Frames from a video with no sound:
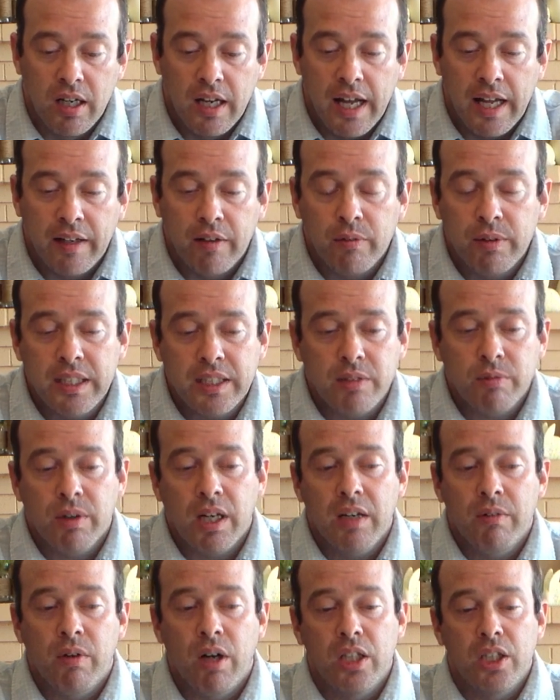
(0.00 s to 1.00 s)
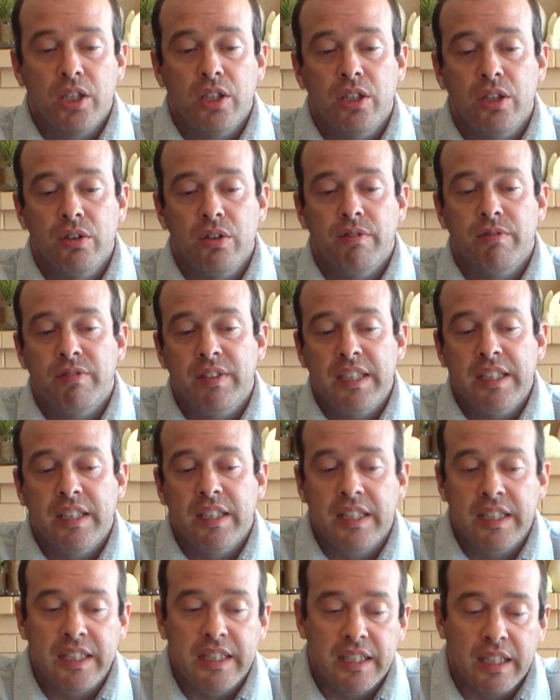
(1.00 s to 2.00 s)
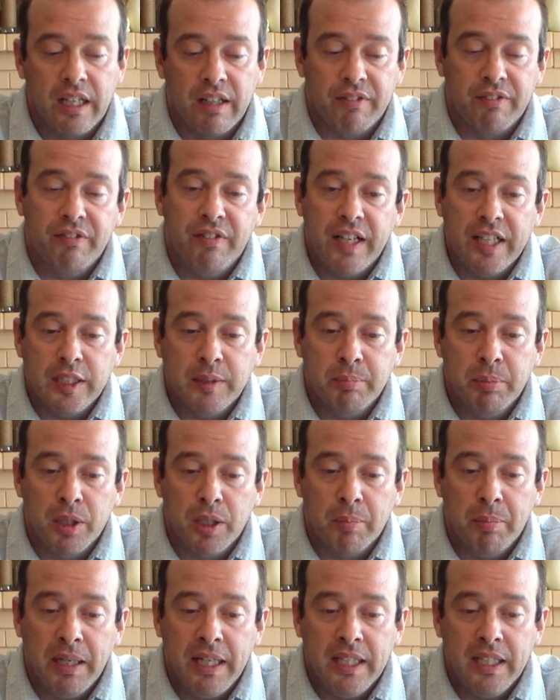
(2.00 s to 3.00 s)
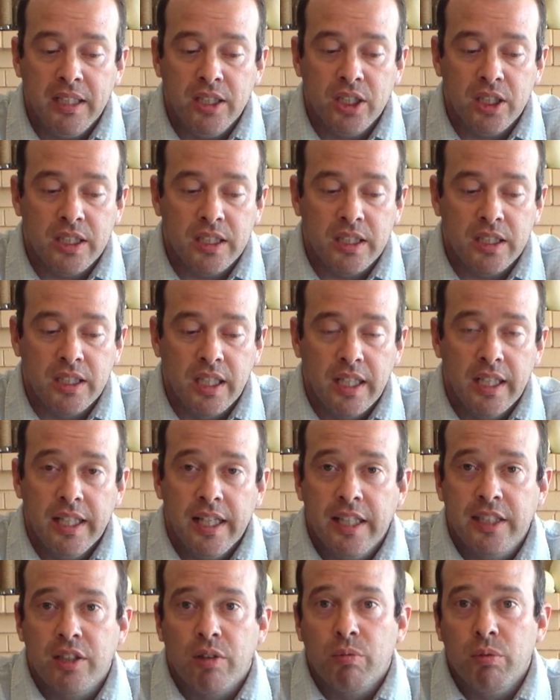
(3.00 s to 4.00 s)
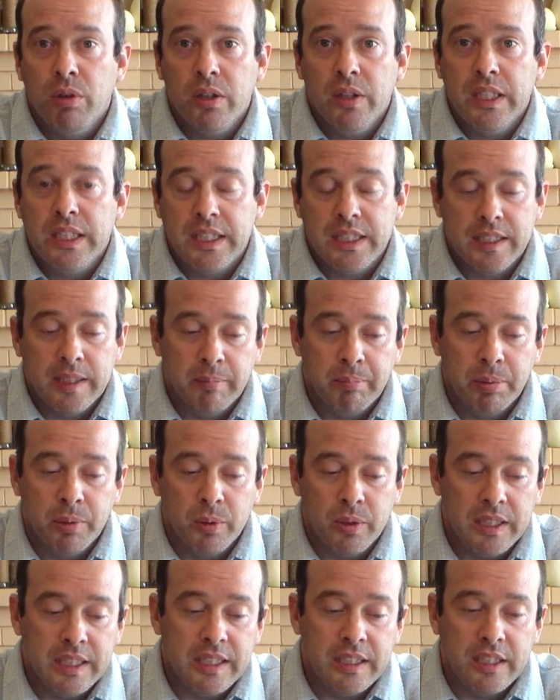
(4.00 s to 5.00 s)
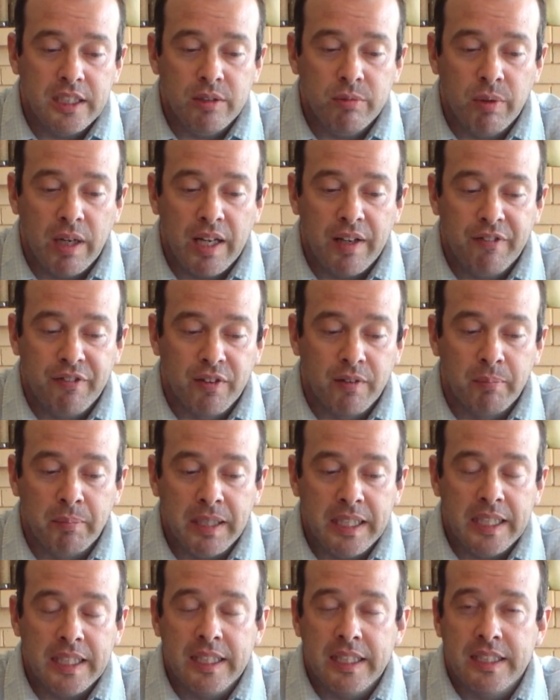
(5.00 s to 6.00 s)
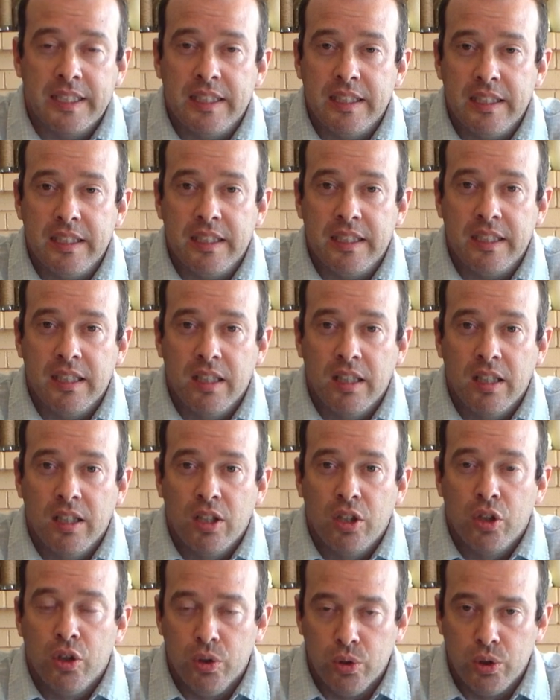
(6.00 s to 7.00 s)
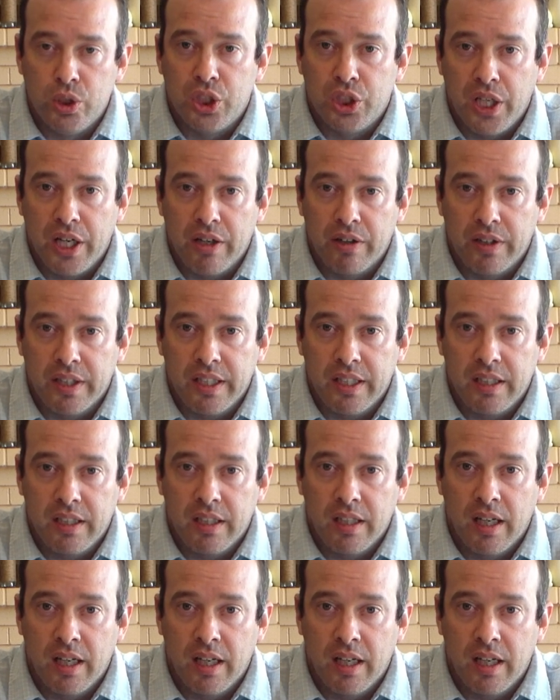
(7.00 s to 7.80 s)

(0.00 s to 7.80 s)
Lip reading: And the reason why I want you to do it via the Facebook page is it's a really simple, easy way for me to see who shared it.